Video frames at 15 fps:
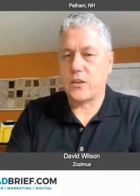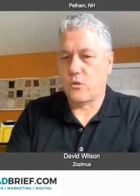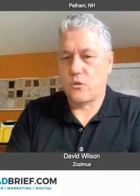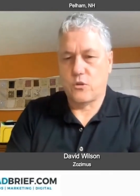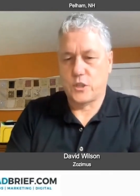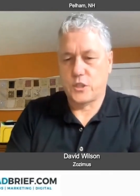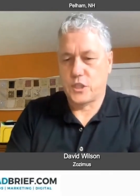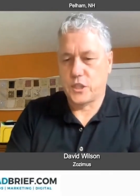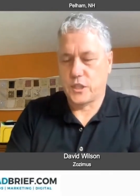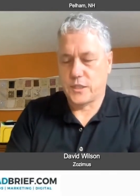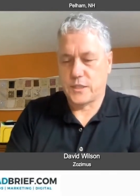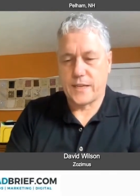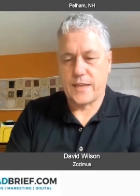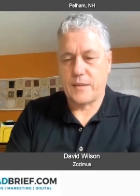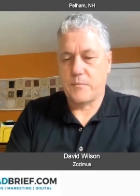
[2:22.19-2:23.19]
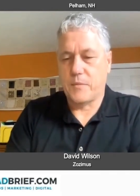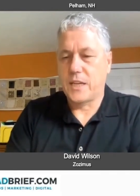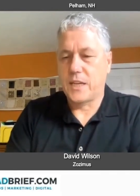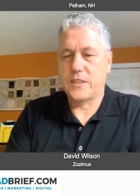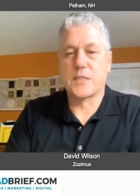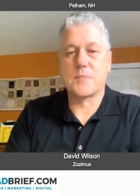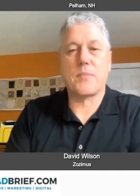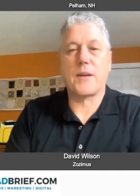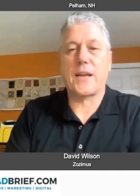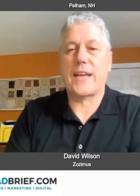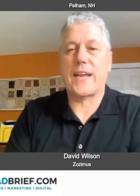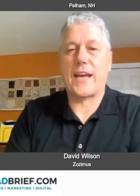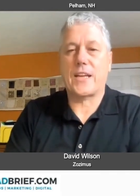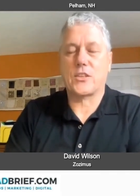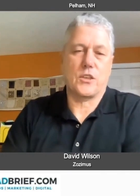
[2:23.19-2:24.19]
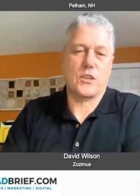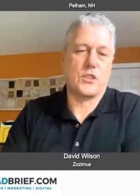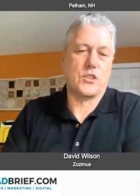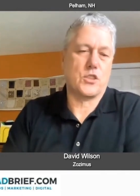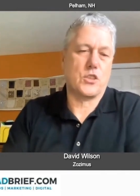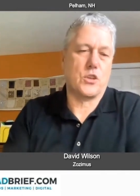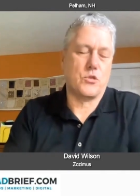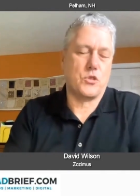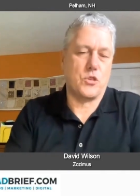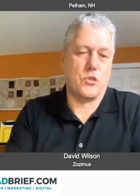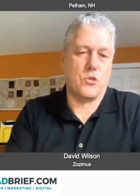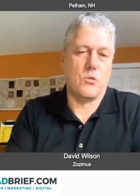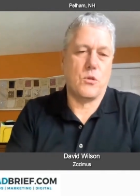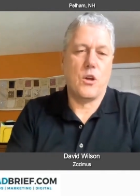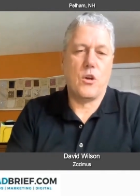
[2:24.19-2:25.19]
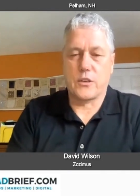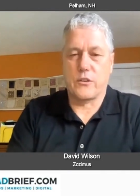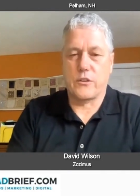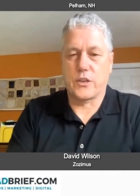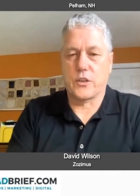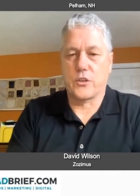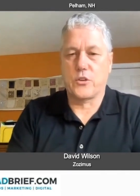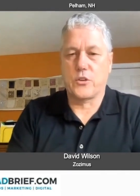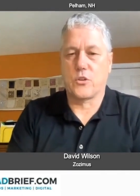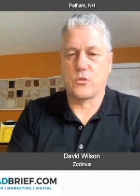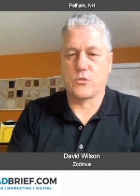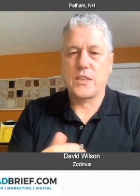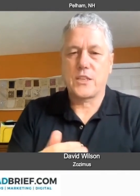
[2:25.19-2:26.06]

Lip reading: or just a display ad on social or on Google.